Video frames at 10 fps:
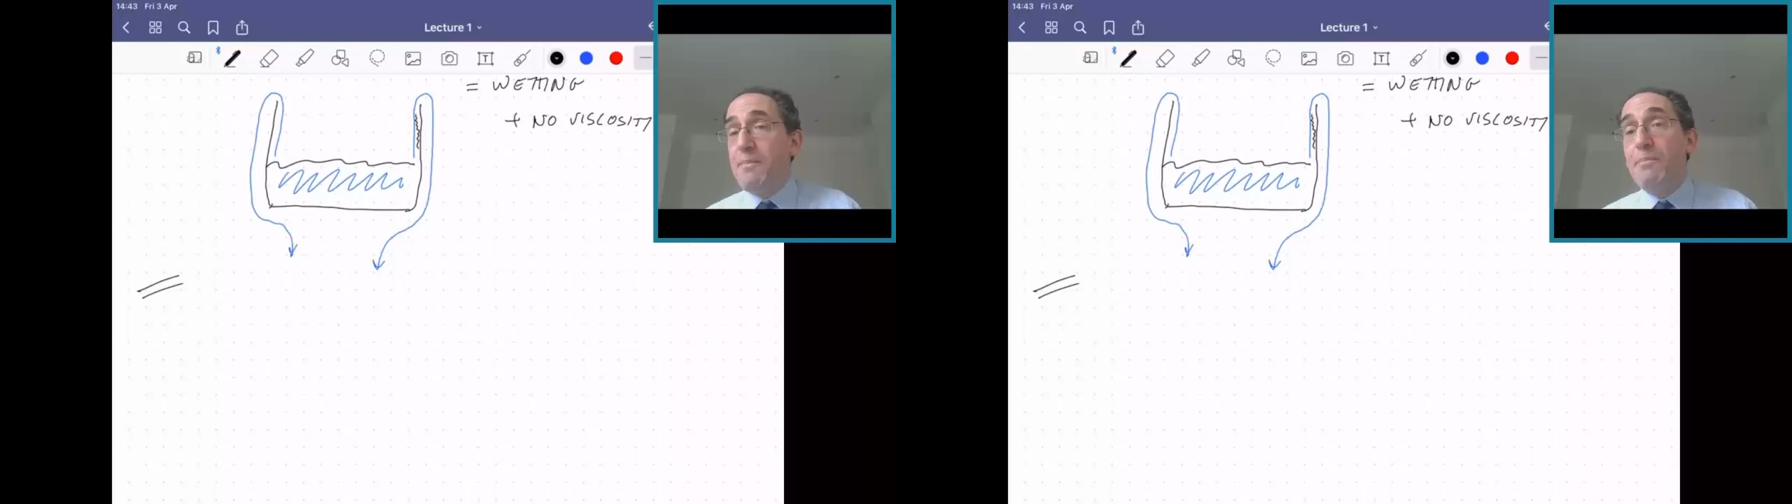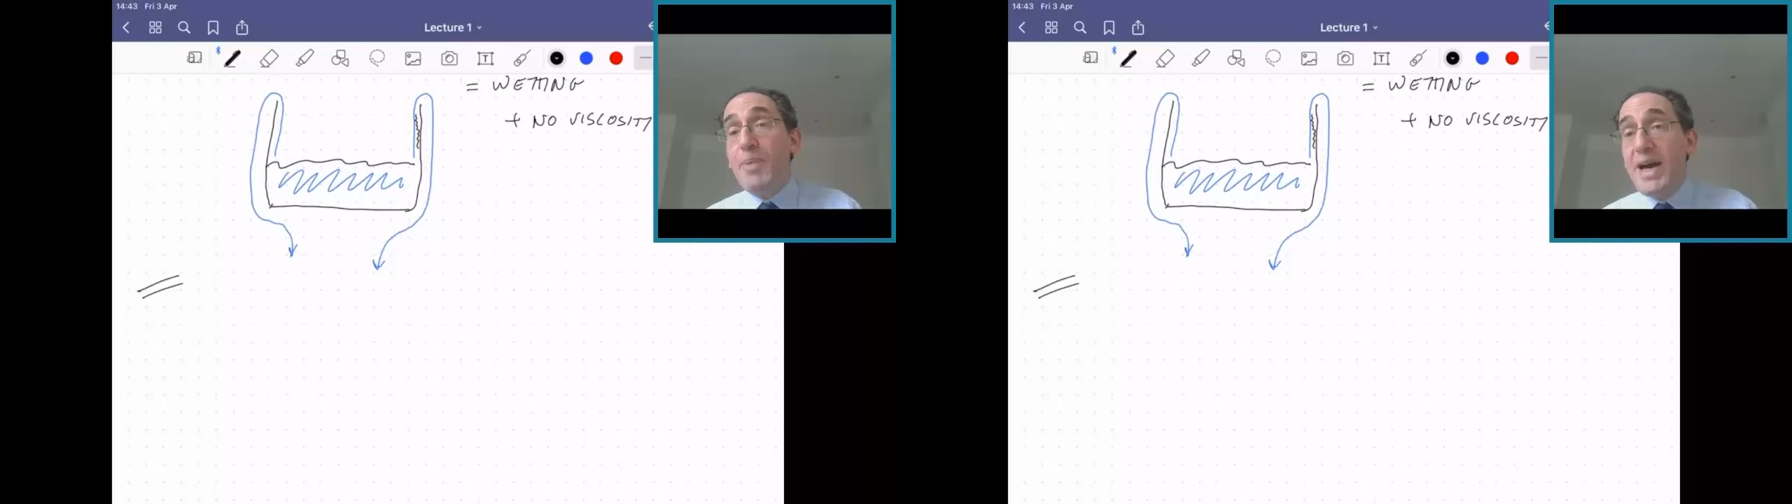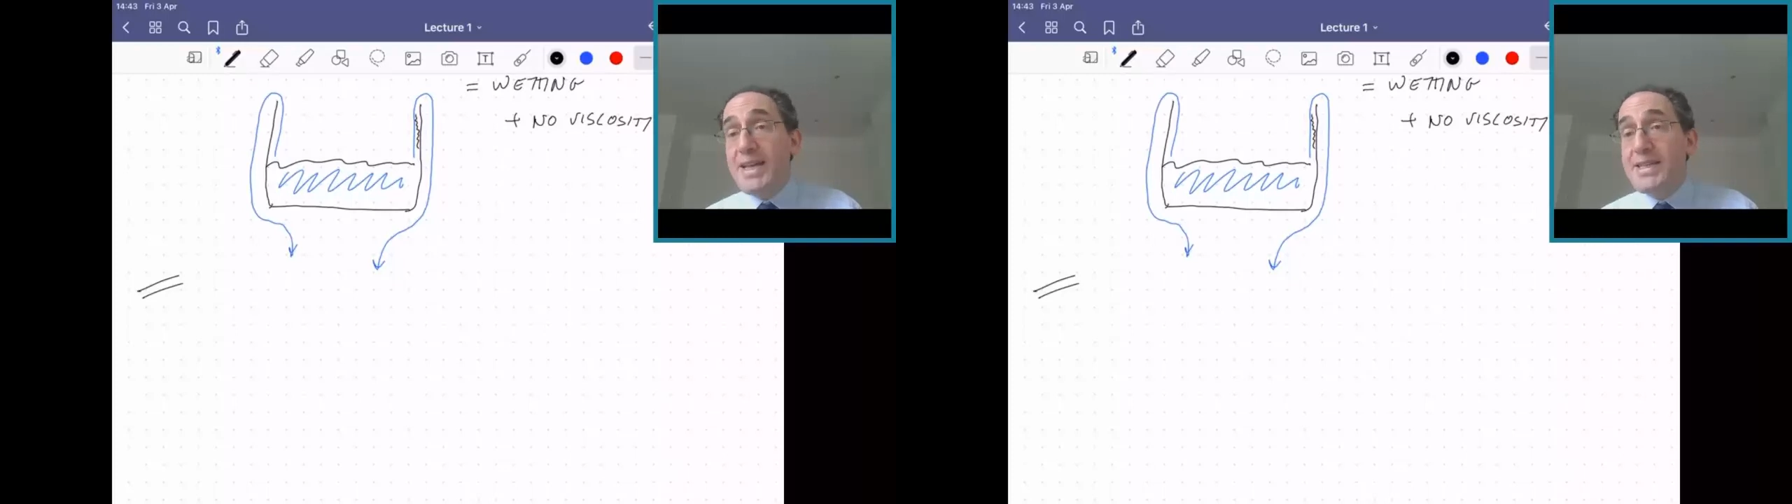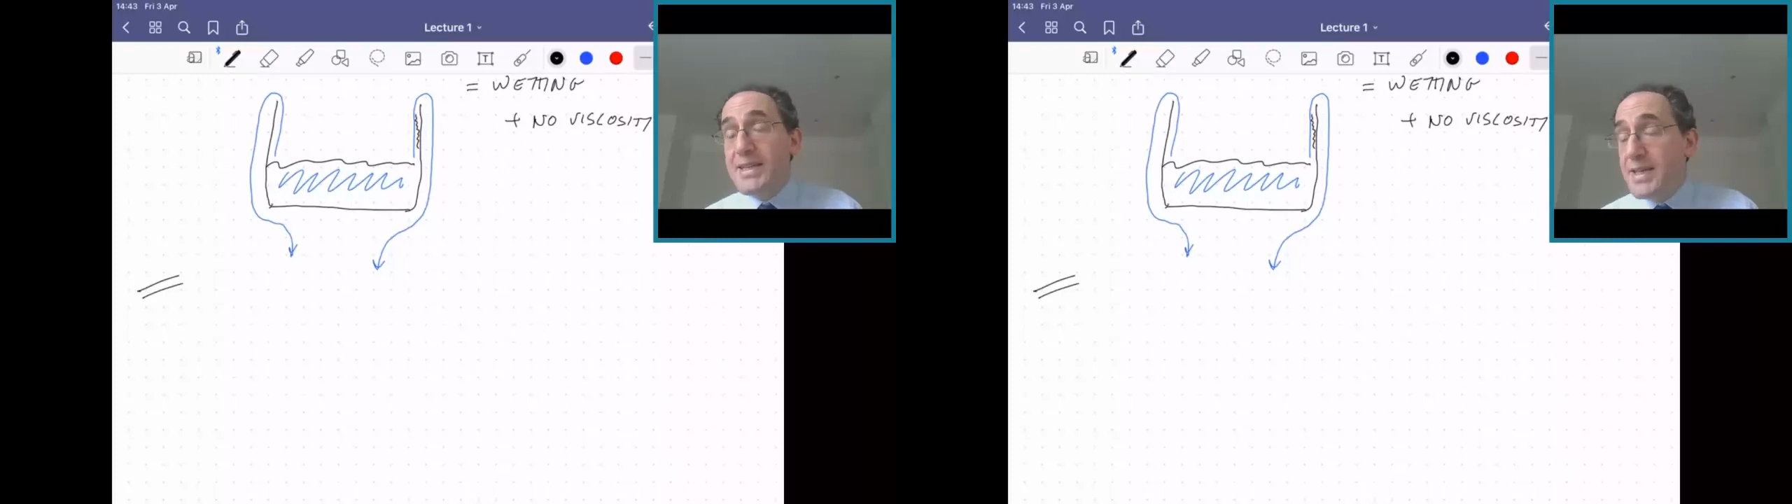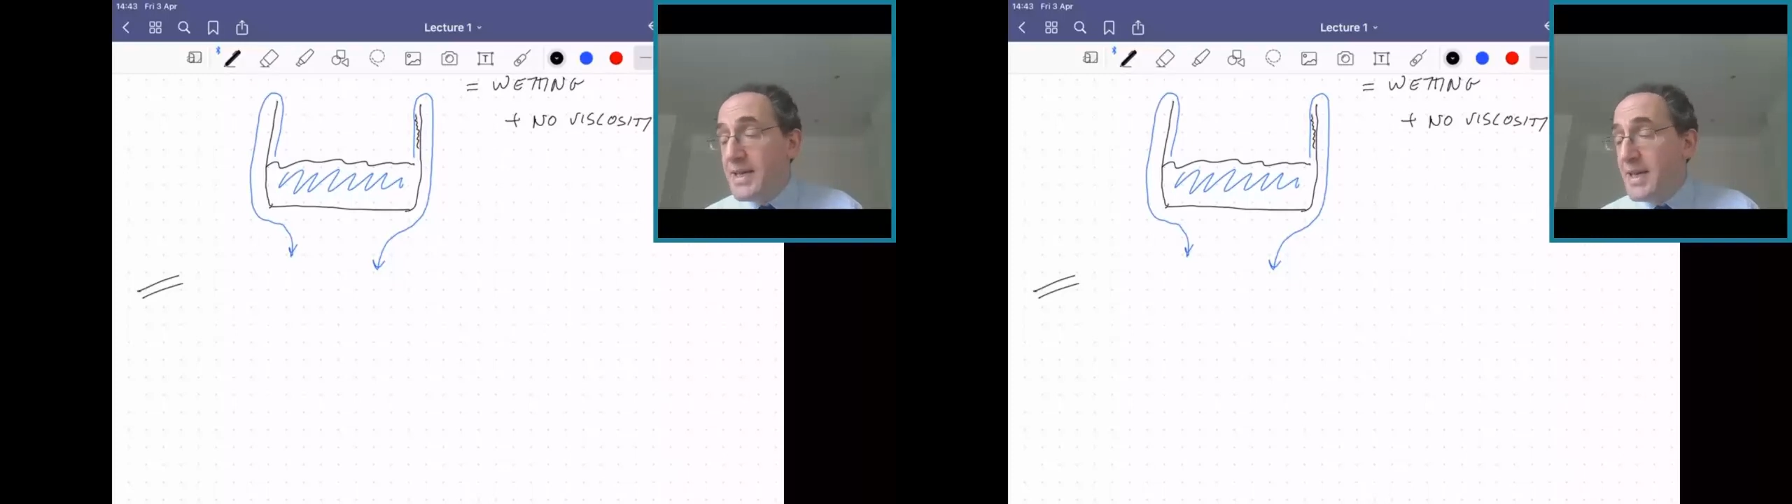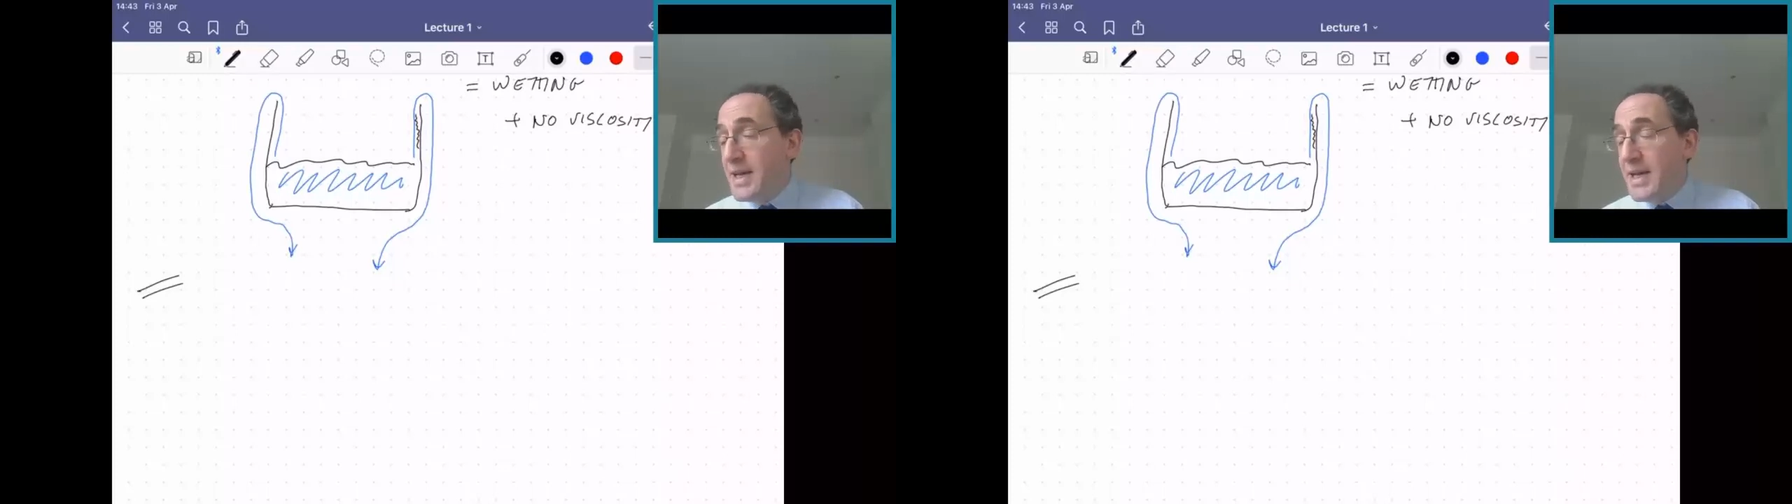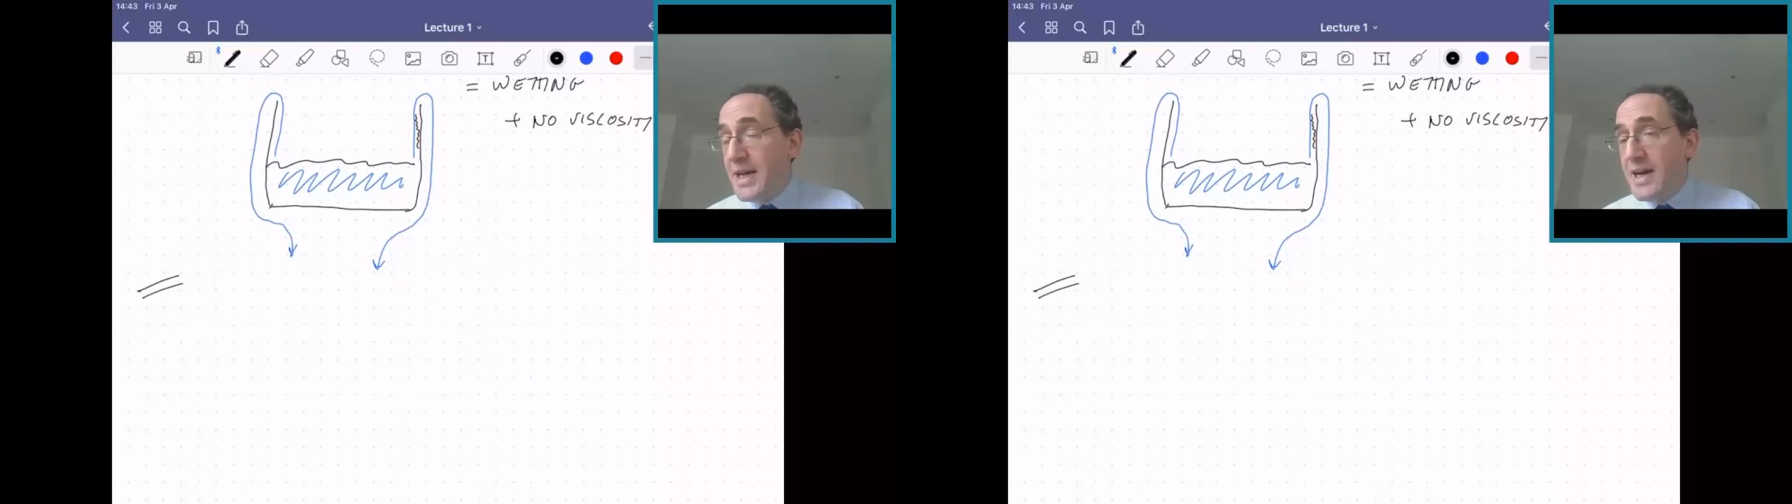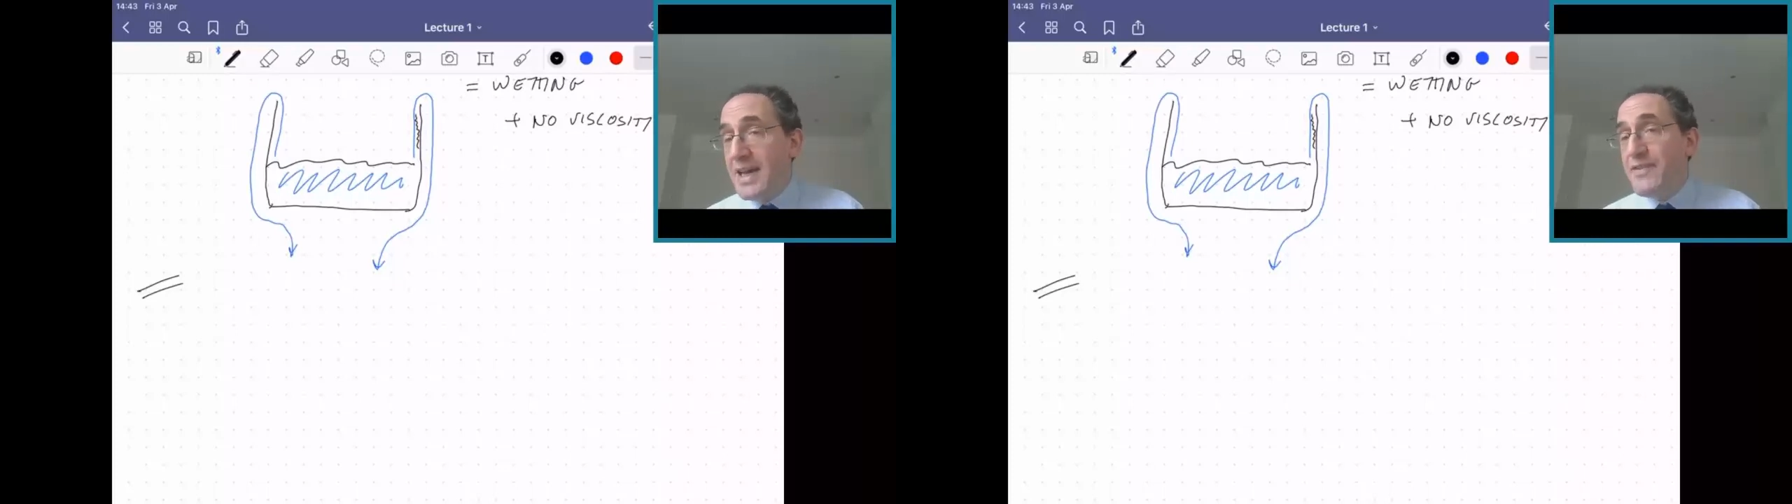but
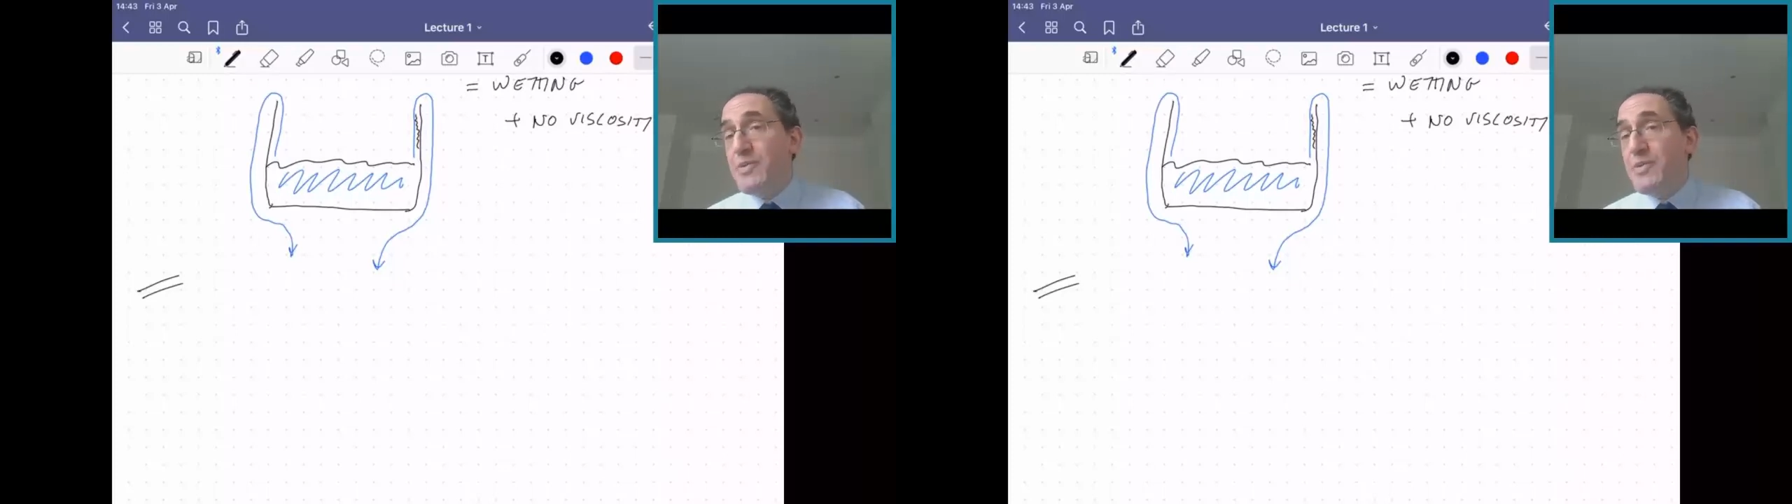if